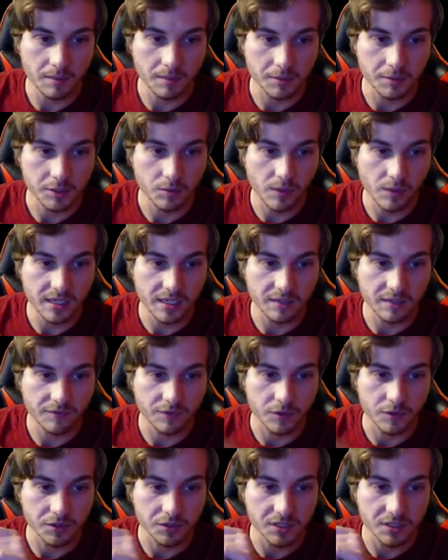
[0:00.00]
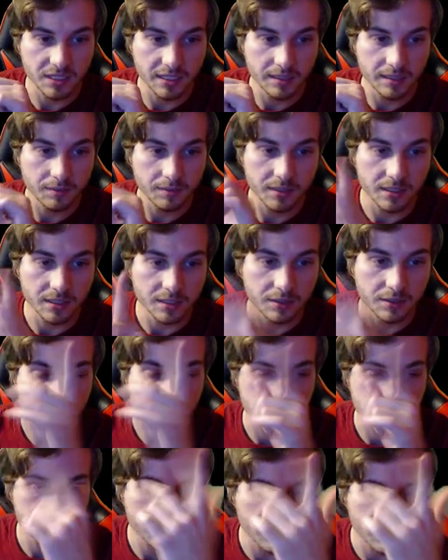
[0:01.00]
I'm just waiting for Steam to do
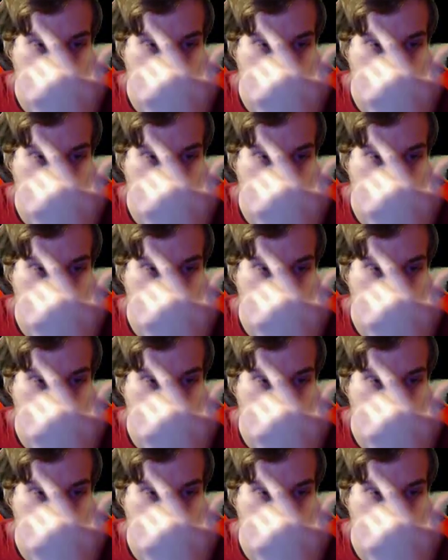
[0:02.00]
its